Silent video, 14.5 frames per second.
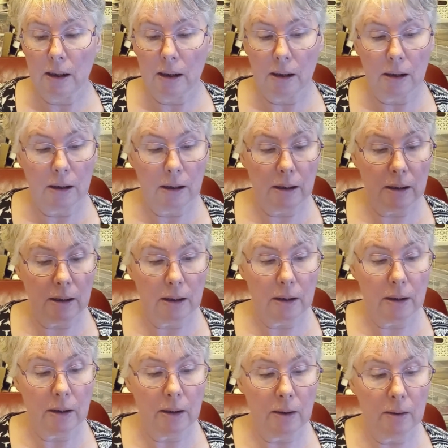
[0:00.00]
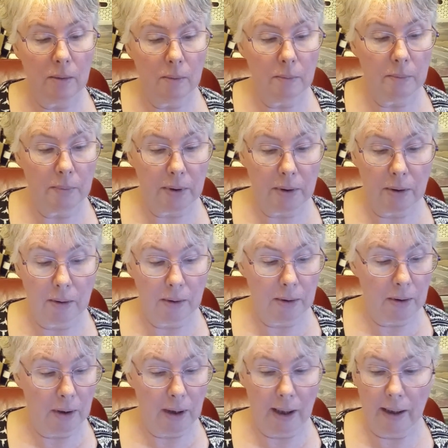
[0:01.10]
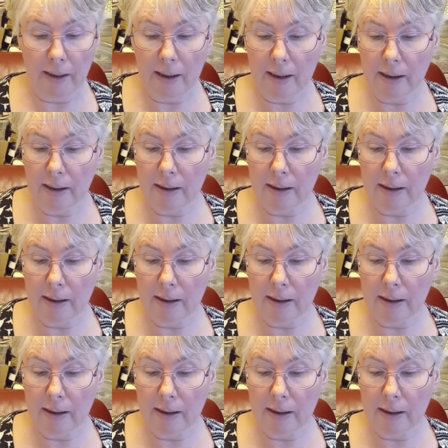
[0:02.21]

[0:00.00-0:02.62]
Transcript: No, not like that.